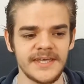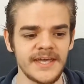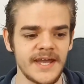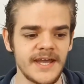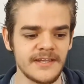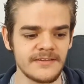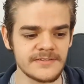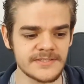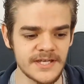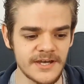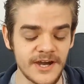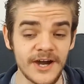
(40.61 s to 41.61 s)
and
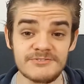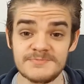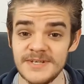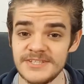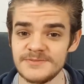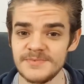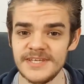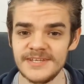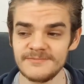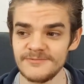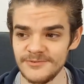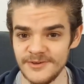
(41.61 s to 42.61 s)
I was meant to be
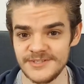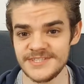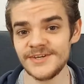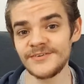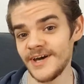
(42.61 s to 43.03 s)
focusing on